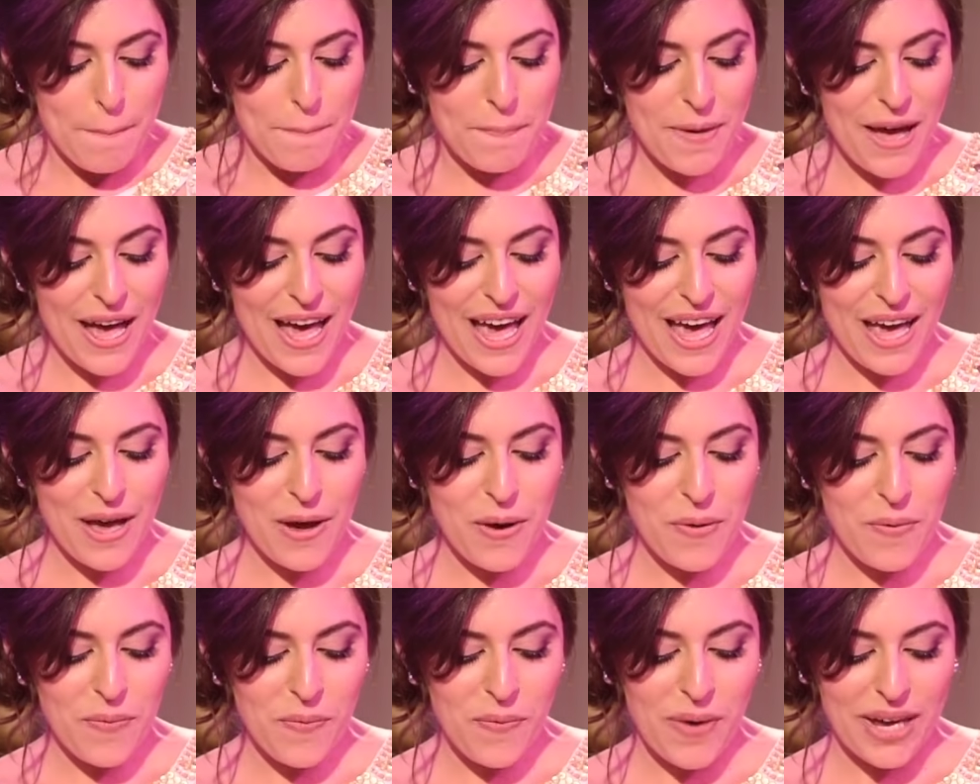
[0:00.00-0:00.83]
But
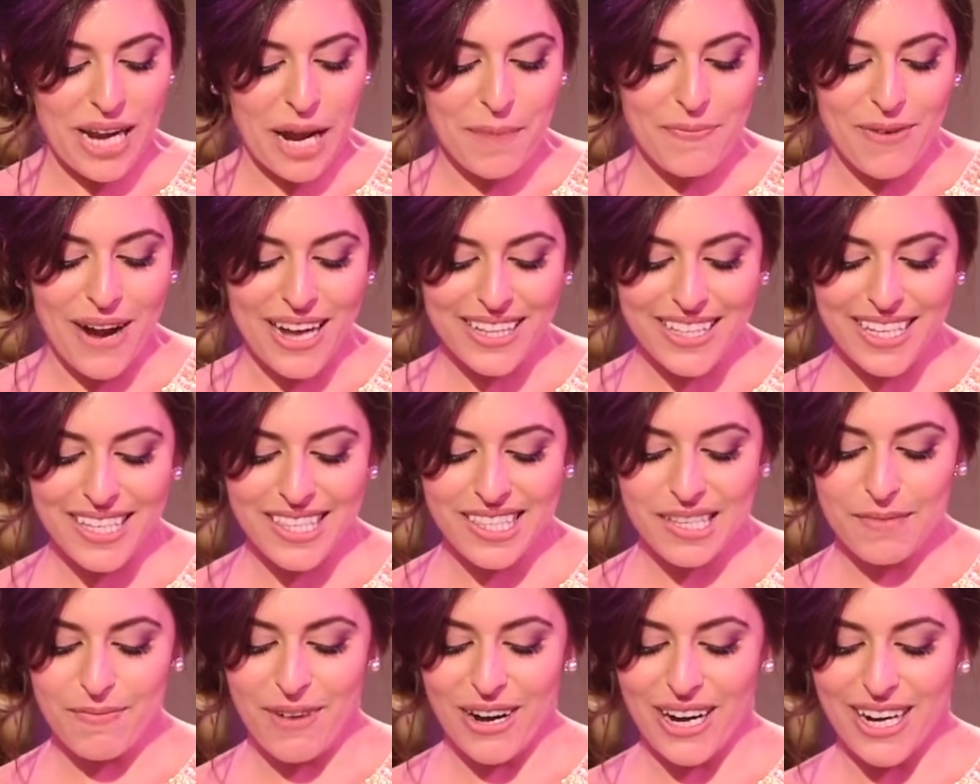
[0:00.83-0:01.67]
when I brought
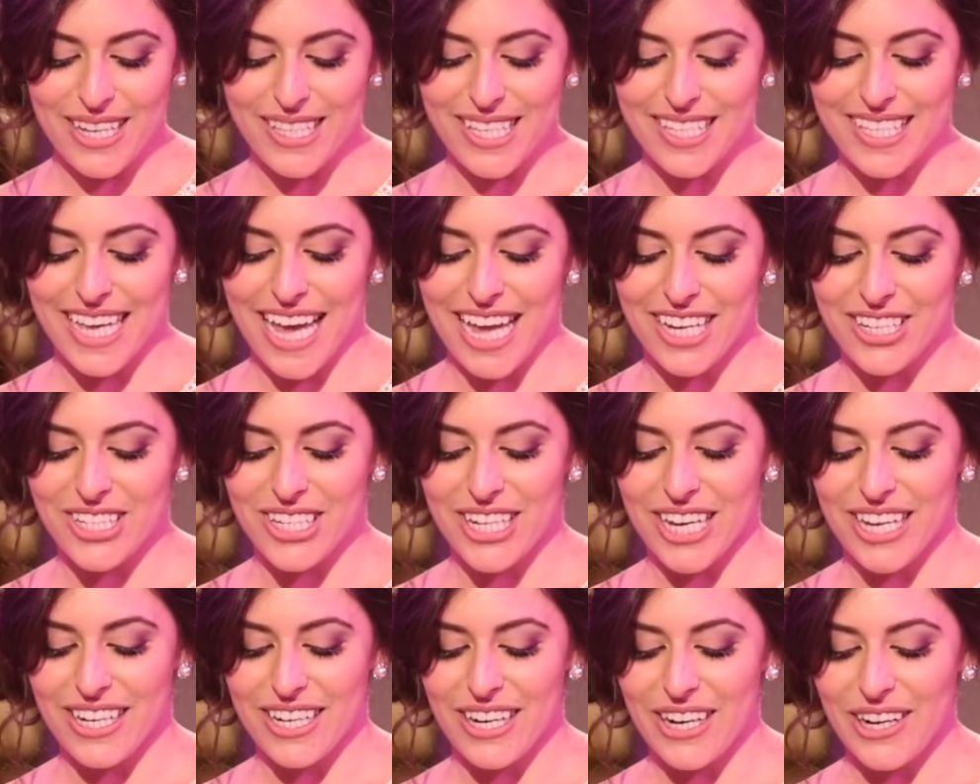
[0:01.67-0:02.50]
this to Mara's
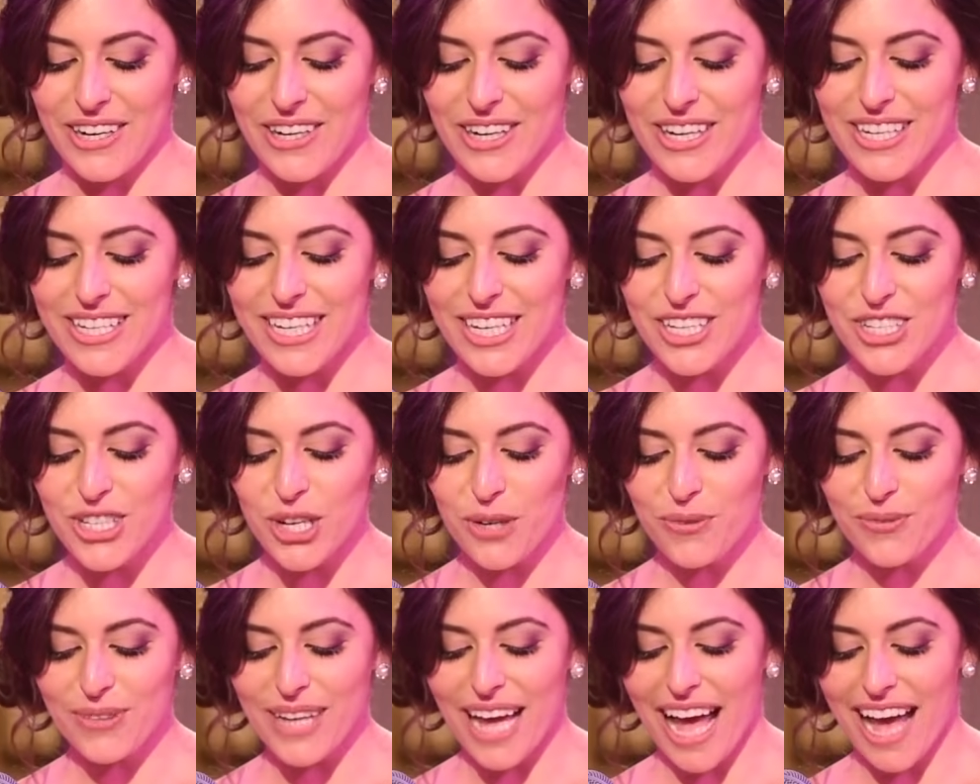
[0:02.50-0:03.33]
attention, her
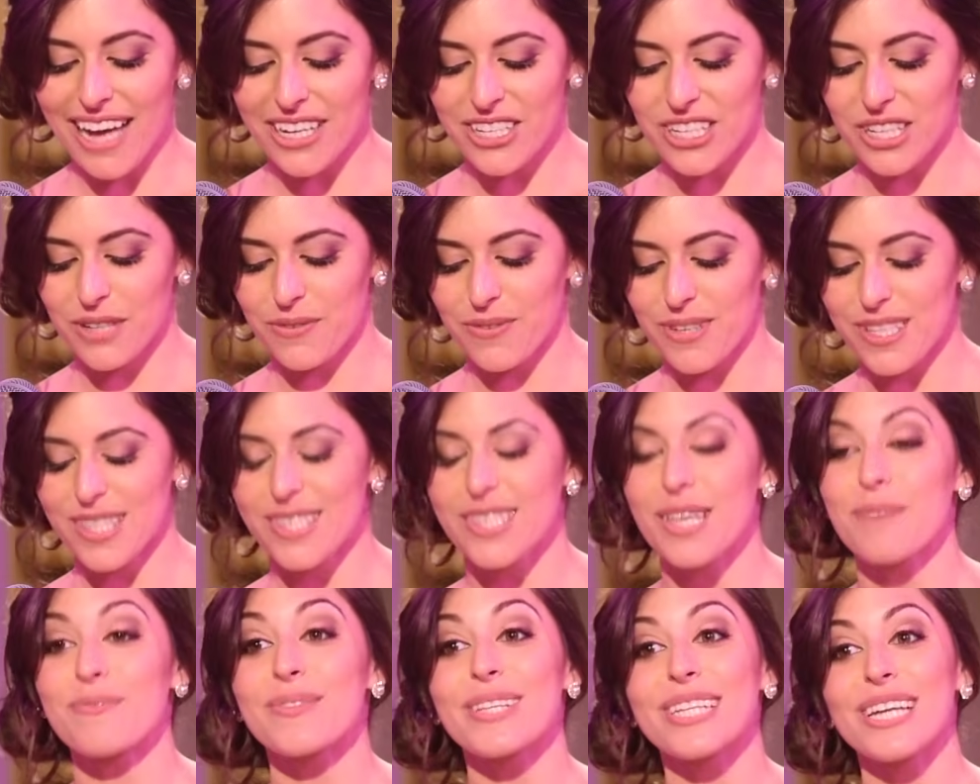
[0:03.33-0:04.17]
initial reaction was
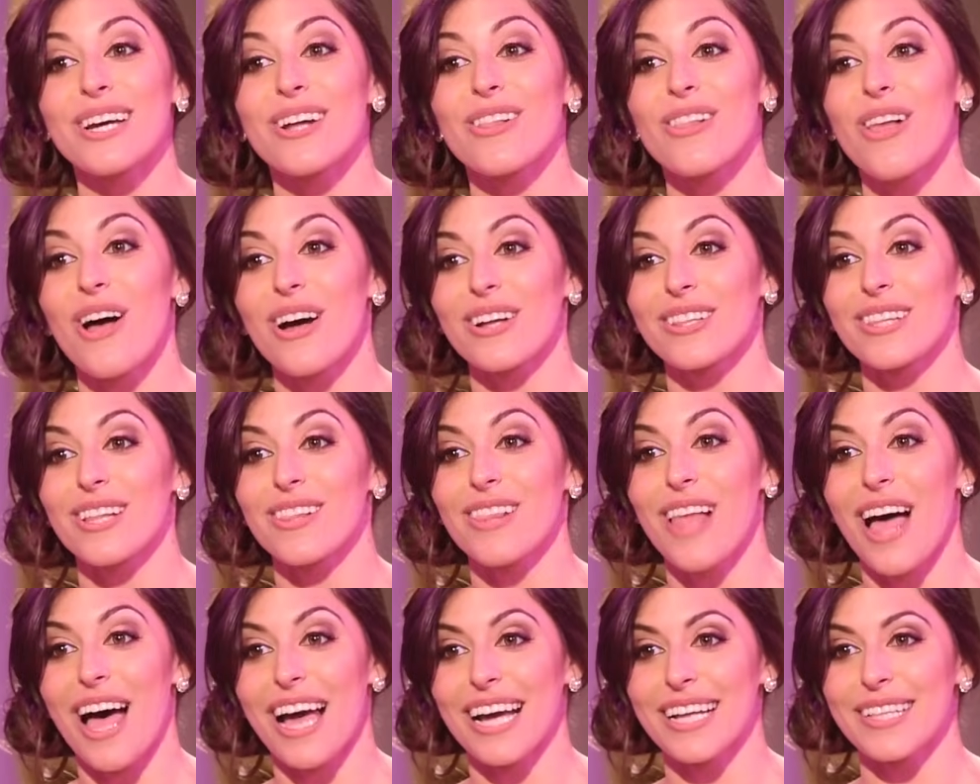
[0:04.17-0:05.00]
something along the
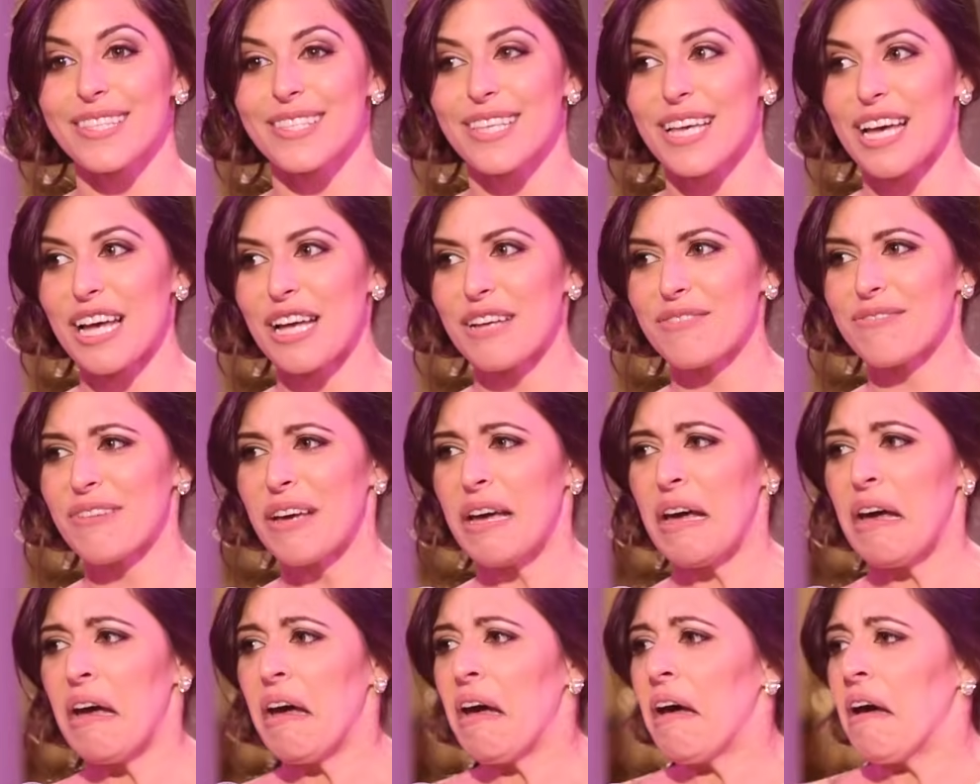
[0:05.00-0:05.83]
lines of,
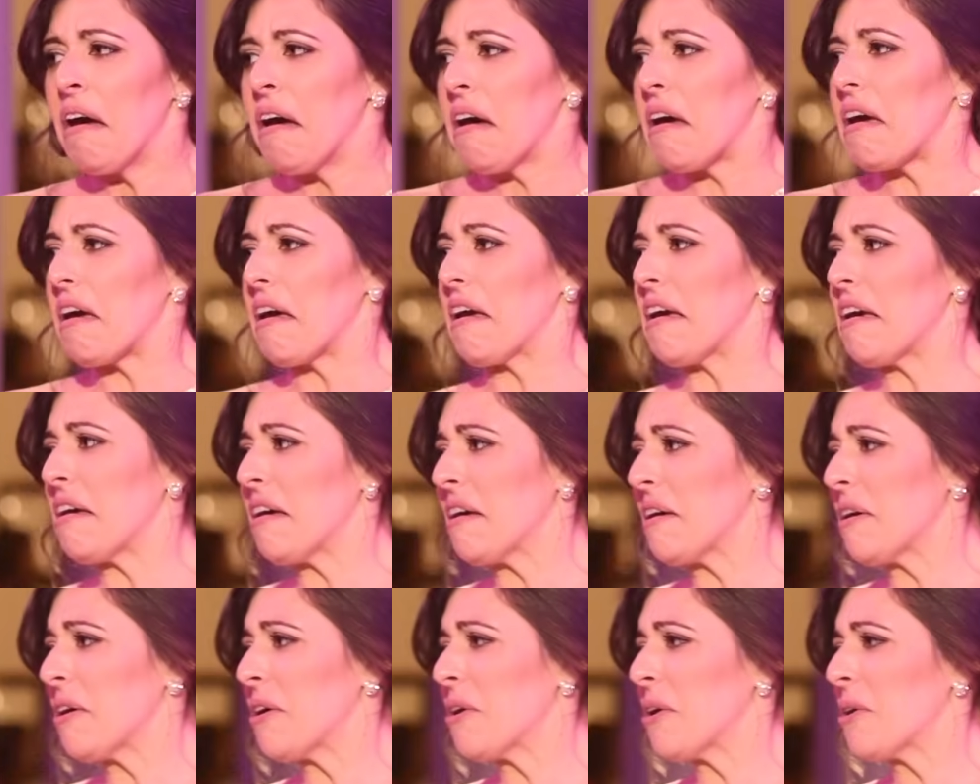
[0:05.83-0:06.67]

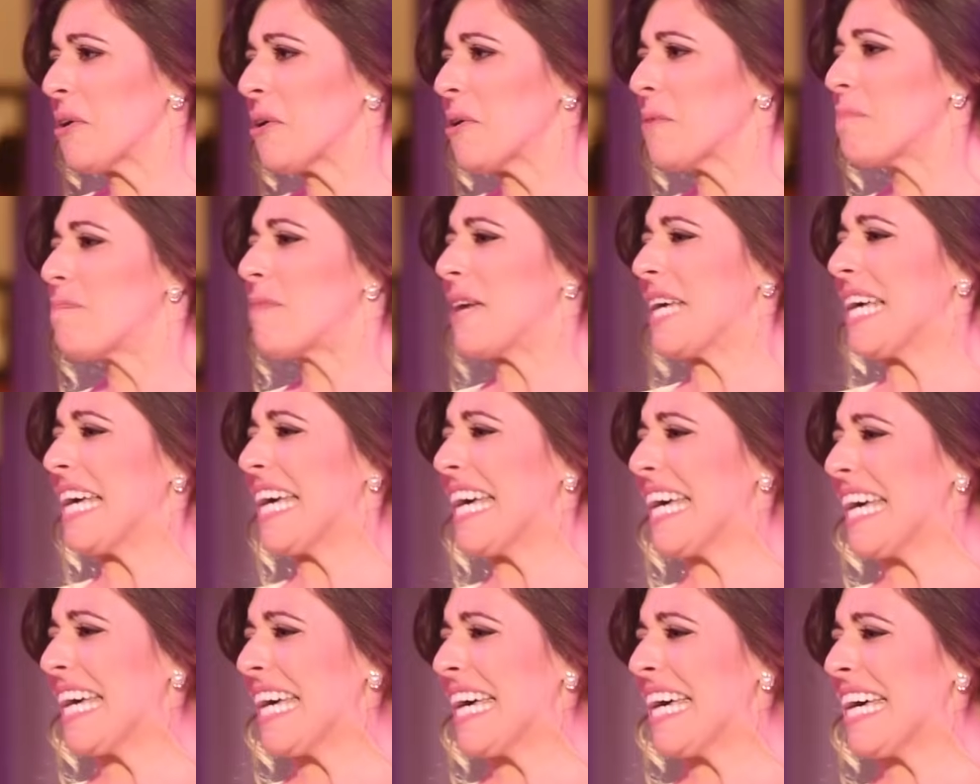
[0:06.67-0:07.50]
"Ew,
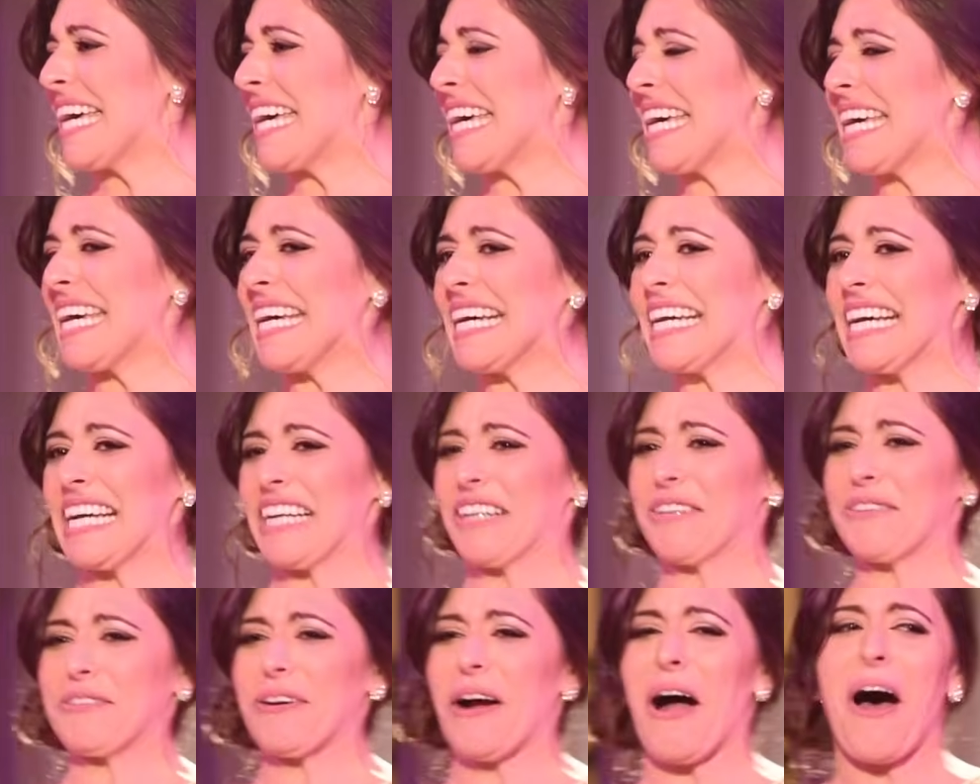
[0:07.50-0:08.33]
big,
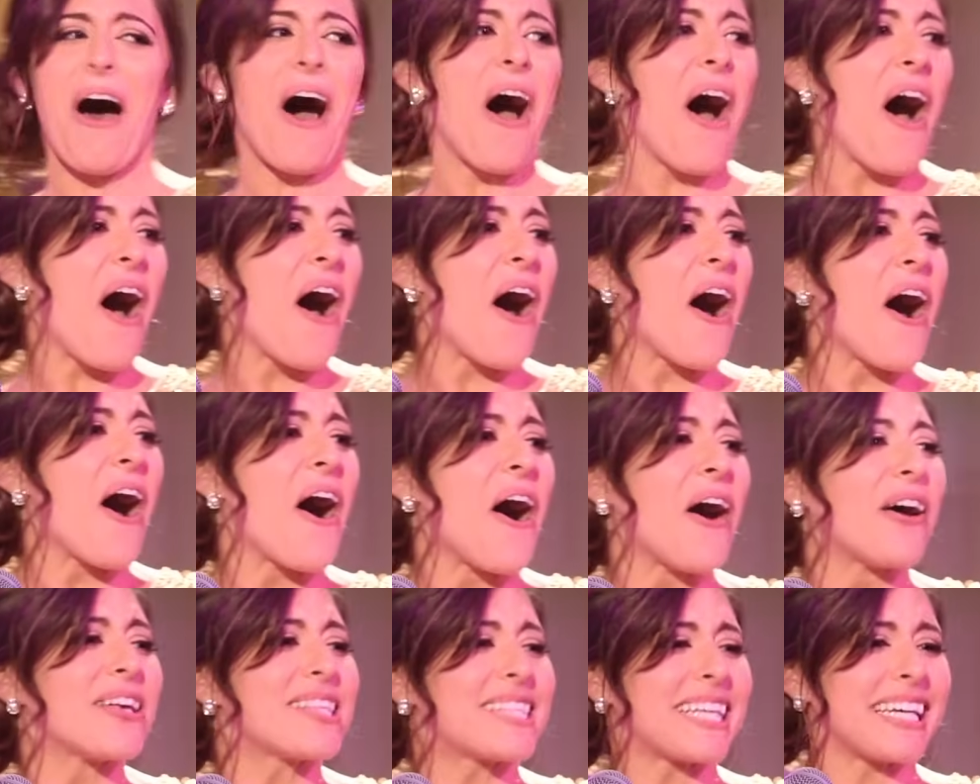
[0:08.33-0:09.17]

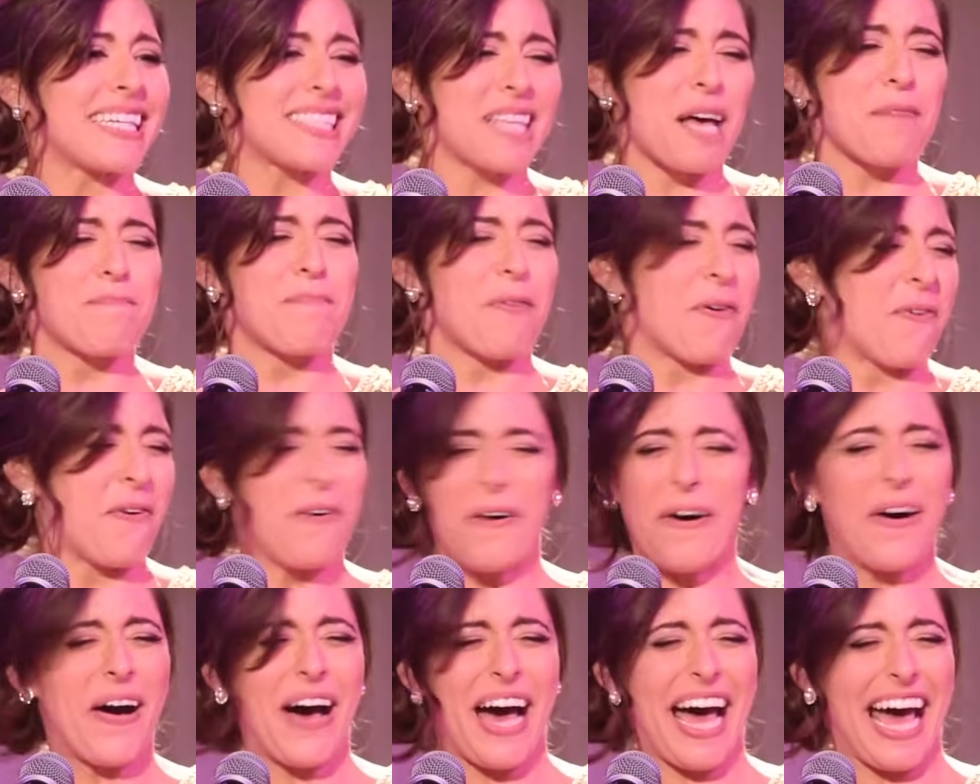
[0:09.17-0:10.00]
gross, he's a boy."